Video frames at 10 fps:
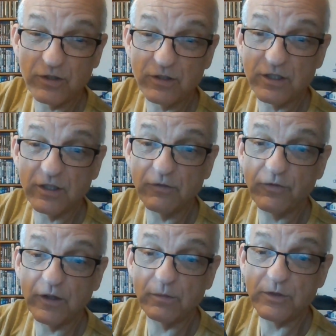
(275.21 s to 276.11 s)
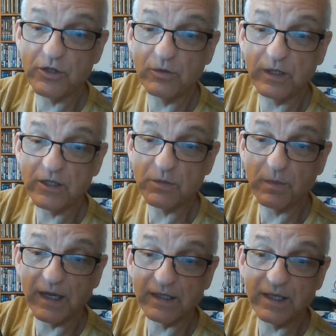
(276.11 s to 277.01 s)
to the film, as you would
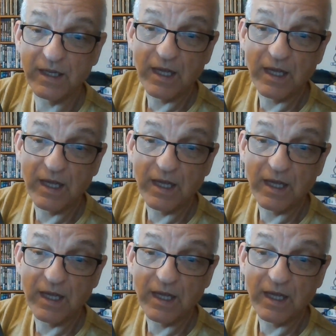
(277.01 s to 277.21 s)
expect,